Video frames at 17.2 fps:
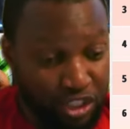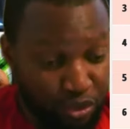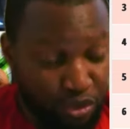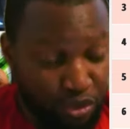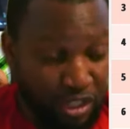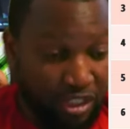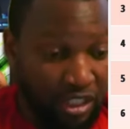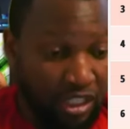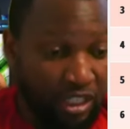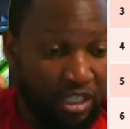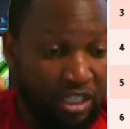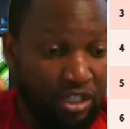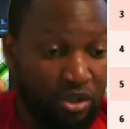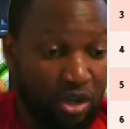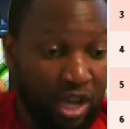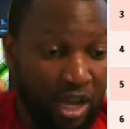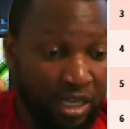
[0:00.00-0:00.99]
the race again, you
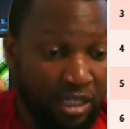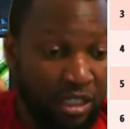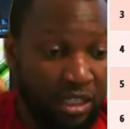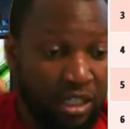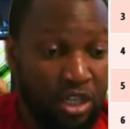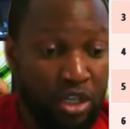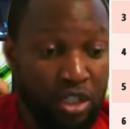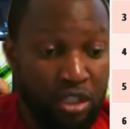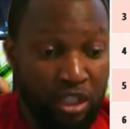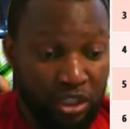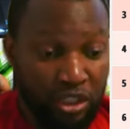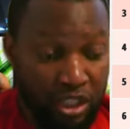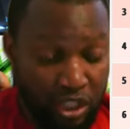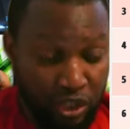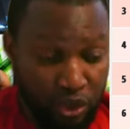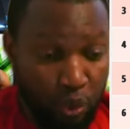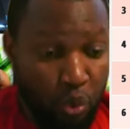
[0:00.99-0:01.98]
know, and you see
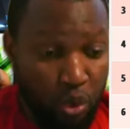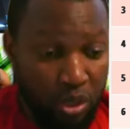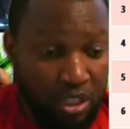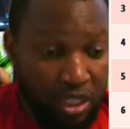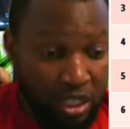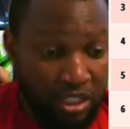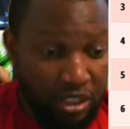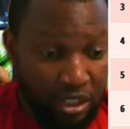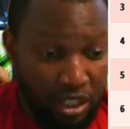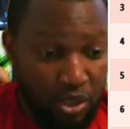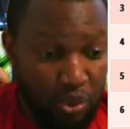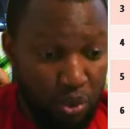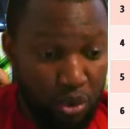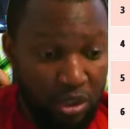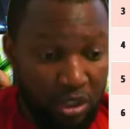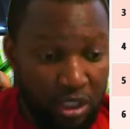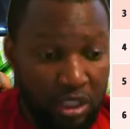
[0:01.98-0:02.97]
this Courtney Lindsay
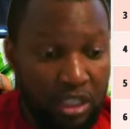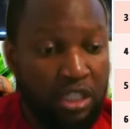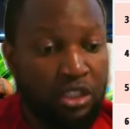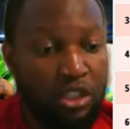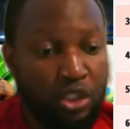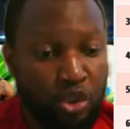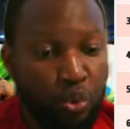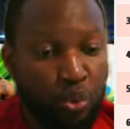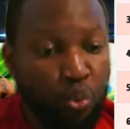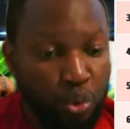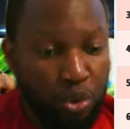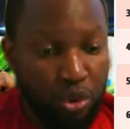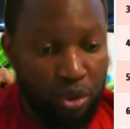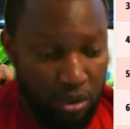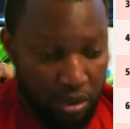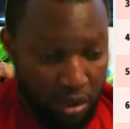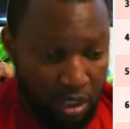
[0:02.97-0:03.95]
youth, he's the truth.